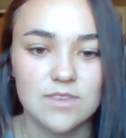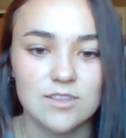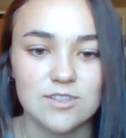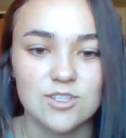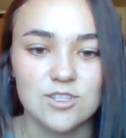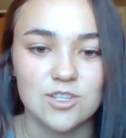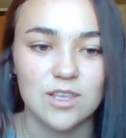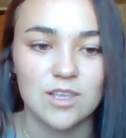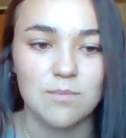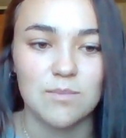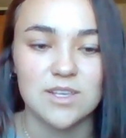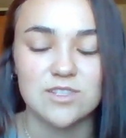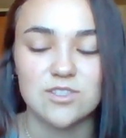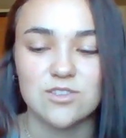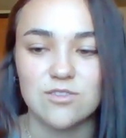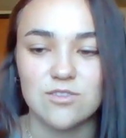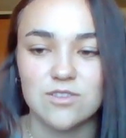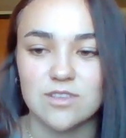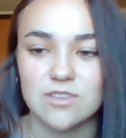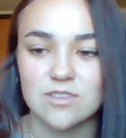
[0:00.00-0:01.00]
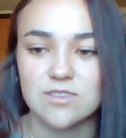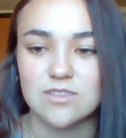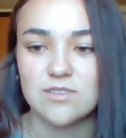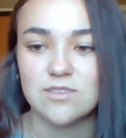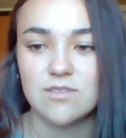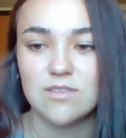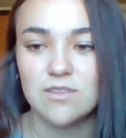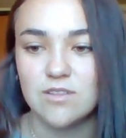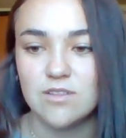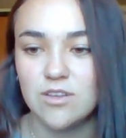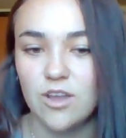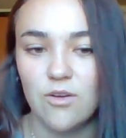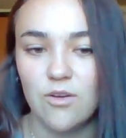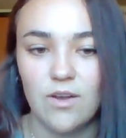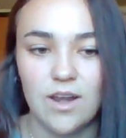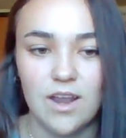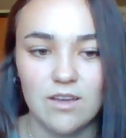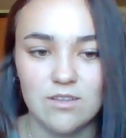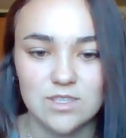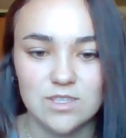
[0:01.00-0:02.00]
just to let my students know
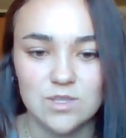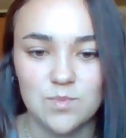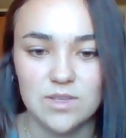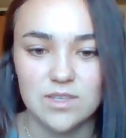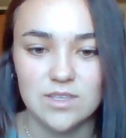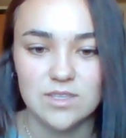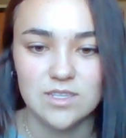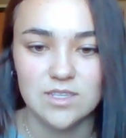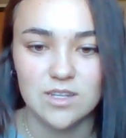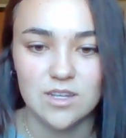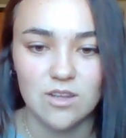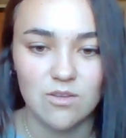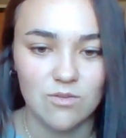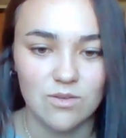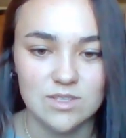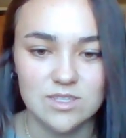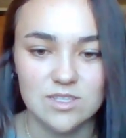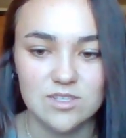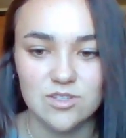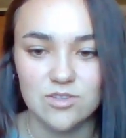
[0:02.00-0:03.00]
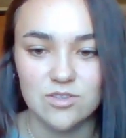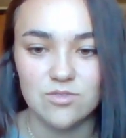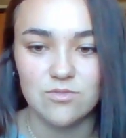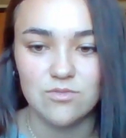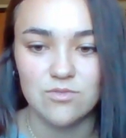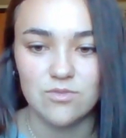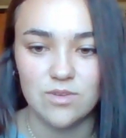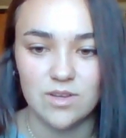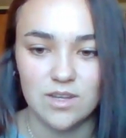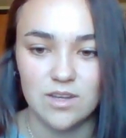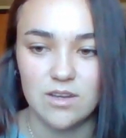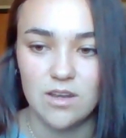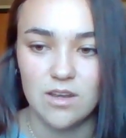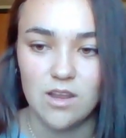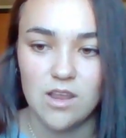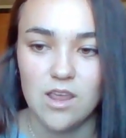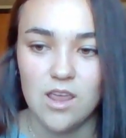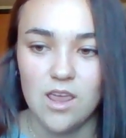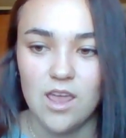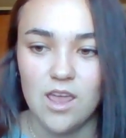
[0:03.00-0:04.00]
announcements and know what's due, and
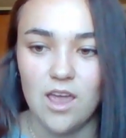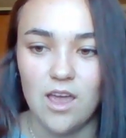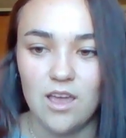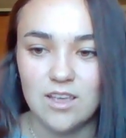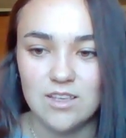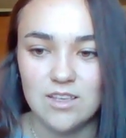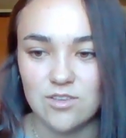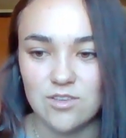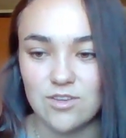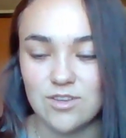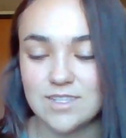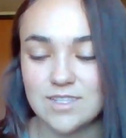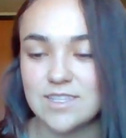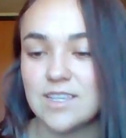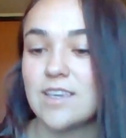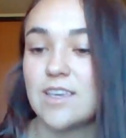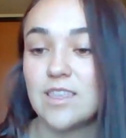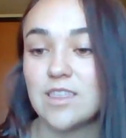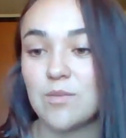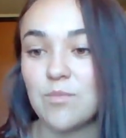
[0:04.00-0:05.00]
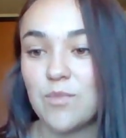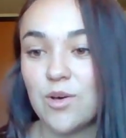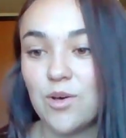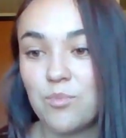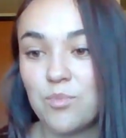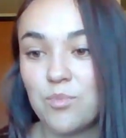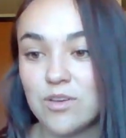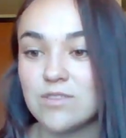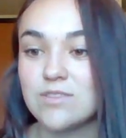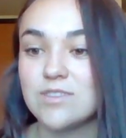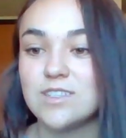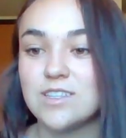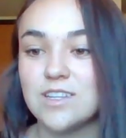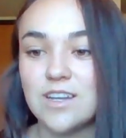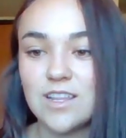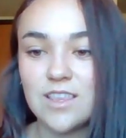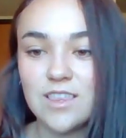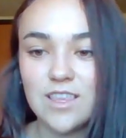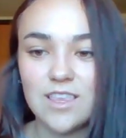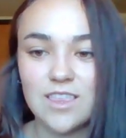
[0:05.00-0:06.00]
as long as I get them all
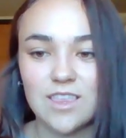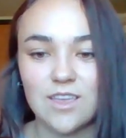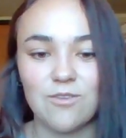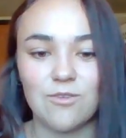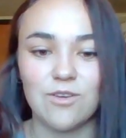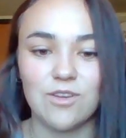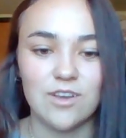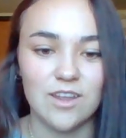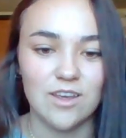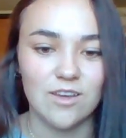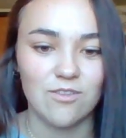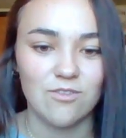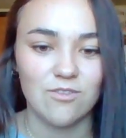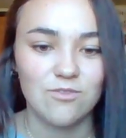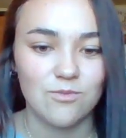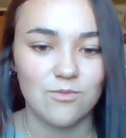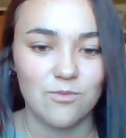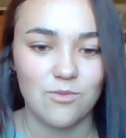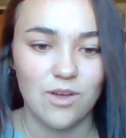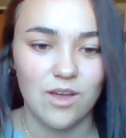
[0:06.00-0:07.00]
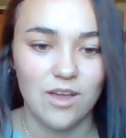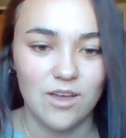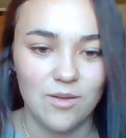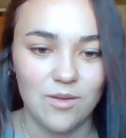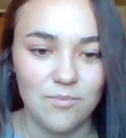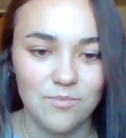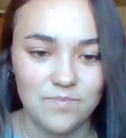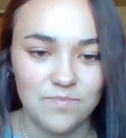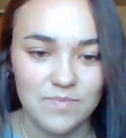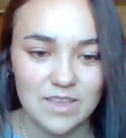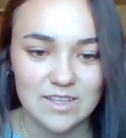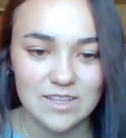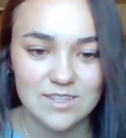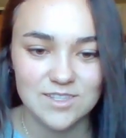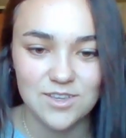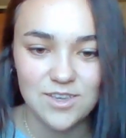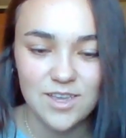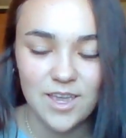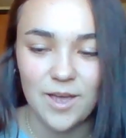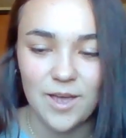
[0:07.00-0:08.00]
posted and then they will know.
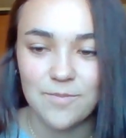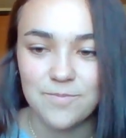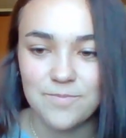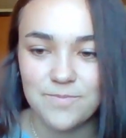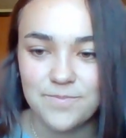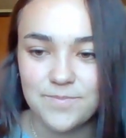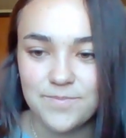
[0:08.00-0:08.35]
So yeah.